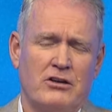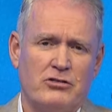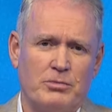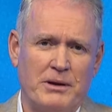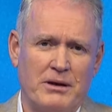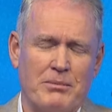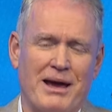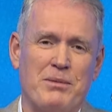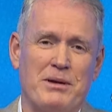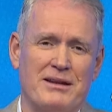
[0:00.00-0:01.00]
spin
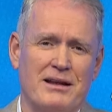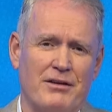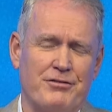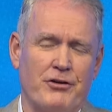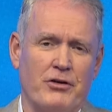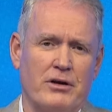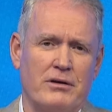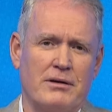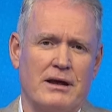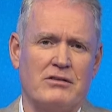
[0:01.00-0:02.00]
may be nullified
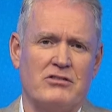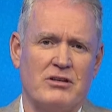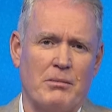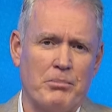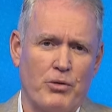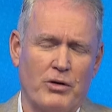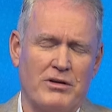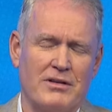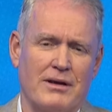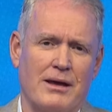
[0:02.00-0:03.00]
at some point
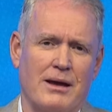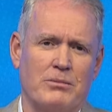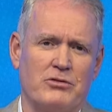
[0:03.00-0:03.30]
in the game.